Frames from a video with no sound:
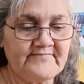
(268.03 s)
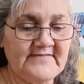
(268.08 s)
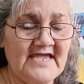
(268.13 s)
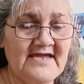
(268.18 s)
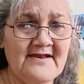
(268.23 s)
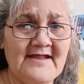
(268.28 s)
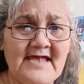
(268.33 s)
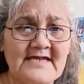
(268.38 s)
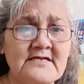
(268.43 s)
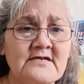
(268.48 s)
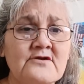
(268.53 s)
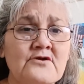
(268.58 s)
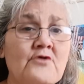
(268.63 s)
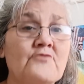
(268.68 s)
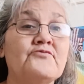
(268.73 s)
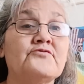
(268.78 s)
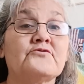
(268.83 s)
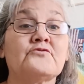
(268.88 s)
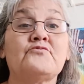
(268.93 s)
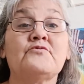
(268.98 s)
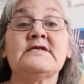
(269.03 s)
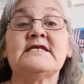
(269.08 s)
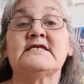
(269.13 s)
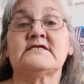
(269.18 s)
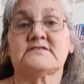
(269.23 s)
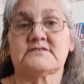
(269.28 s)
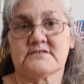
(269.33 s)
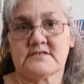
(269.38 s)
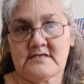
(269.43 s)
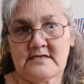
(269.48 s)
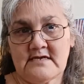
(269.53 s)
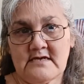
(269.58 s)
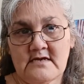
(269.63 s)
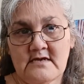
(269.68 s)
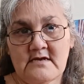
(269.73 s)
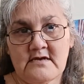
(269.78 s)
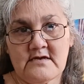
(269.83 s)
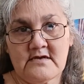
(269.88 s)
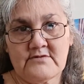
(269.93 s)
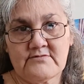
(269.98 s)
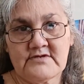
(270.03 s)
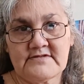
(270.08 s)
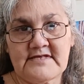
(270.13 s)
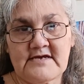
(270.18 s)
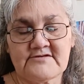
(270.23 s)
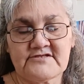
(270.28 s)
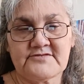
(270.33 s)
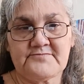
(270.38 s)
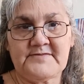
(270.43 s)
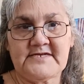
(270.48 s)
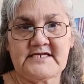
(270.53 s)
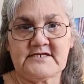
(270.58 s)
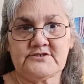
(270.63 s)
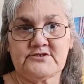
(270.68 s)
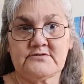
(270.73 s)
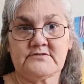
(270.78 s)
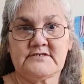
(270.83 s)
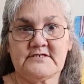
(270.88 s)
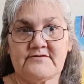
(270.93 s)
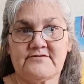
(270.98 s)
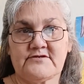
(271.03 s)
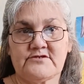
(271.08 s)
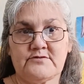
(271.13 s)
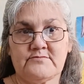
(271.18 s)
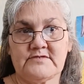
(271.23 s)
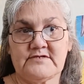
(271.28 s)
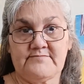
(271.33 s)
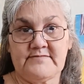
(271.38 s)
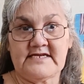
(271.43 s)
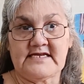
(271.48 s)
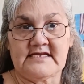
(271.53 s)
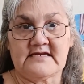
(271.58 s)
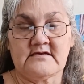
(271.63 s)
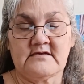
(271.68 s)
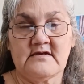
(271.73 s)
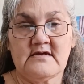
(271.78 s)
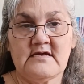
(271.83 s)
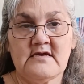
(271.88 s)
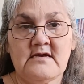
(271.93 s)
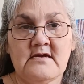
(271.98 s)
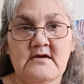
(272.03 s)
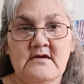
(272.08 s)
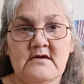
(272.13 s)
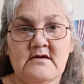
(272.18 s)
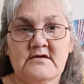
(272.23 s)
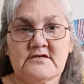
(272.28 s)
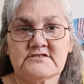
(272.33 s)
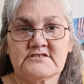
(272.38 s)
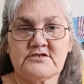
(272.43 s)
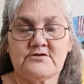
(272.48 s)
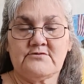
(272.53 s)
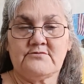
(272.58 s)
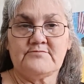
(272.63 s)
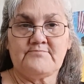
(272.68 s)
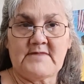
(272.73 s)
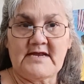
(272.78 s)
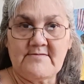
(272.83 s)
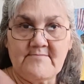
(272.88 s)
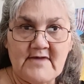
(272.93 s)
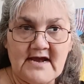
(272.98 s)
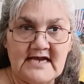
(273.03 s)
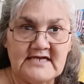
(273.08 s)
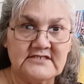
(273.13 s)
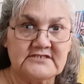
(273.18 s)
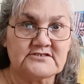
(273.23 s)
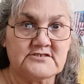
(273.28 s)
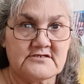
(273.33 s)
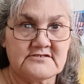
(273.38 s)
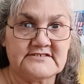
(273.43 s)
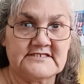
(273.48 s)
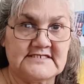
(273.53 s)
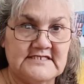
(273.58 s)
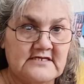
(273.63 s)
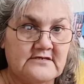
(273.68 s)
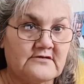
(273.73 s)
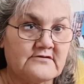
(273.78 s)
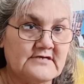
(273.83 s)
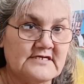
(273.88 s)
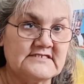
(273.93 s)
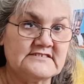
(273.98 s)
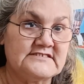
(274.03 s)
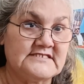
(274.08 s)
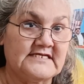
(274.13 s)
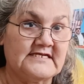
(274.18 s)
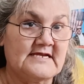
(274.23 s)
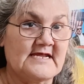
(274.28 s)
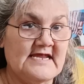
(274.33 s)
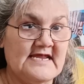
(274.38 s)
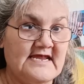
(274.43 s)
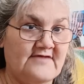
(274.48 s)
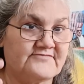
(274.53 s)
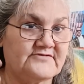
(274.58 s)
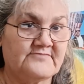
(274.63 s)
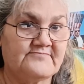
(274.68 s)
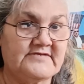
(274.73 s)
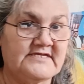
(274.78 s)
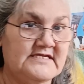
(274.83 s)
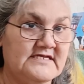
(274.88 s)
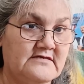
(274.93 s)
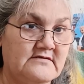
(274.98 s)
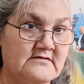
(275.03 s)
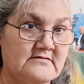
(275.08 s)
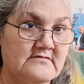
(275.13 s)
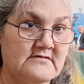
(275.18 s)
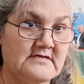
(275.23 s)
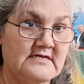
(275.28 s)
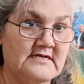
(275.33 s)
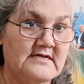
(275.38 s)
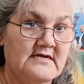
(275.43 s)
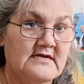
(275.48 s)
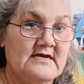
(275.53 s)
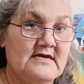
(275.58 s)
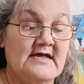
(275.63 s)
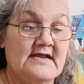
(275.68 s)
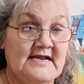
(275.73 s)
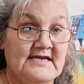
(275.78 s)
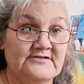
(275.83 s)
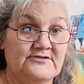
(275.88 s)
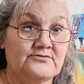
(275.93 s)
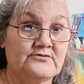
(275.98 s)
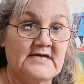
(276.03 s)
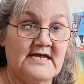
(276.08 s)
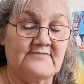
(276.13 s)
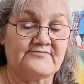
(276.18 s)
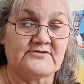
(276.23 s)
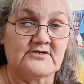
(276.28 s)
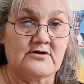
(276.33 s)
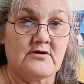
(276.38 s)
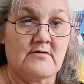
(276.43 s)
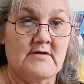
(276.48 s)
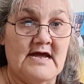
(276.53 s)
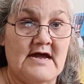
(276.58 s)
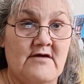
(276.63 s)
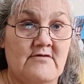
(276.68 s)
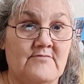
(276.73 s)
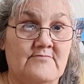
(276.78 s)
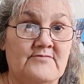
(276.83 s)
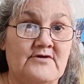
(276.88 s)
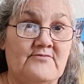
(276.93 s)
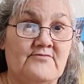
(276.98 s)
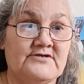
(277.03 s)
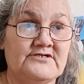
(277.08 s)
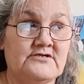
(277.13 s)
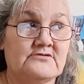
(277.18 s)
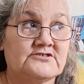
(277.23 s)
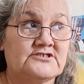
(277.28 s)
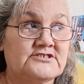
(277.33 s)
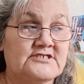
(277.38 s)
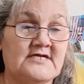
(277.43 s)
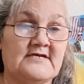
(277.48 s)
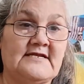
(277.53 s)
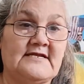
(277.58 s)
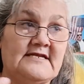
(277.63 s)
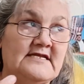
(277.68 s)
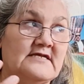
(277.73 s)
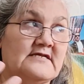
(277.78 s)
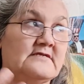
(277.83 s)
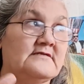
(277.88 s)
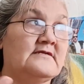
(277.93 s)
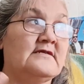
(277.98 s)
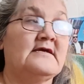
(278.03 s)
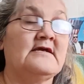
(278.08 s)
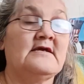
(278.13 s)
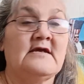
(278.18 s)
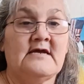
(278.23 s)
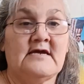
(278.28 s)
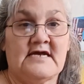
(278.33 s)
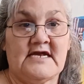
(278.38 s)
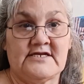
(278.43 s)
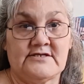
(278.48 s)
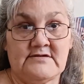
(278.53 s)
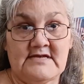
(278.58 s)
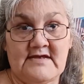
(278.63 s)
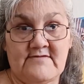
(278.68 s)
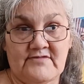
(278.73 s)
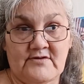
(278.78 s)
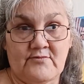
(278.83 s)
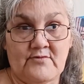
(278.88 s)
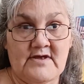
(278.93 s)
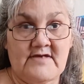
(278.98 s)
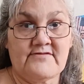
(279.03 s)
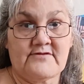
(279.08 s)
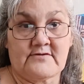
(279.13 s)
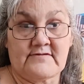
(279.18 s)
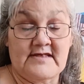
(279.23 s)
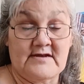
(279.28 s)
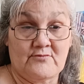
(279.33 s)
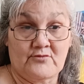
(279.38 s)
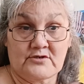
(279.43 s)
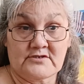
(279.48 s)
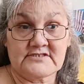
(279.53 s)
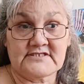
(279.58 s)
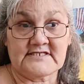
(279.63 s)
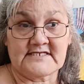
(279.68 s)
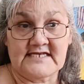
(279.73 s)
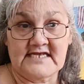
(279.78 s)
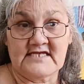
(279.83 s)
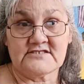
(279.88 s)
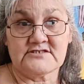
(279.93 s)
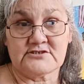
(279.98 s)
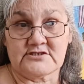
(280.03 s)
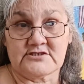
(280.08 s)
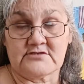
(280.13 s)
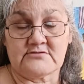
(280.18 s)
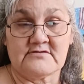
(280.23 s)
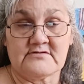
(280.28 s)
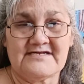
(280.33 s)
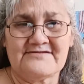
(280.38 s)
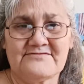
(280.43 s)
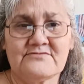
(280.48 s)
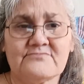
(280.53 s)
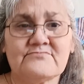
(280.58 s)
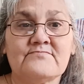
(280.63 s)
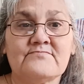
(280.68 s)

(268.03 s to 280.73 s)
And I can go for weeks without speaking to another human being. So my mind starts to get crazy, and I do have to go out. But when you're shut in and you have the weather that works against you, it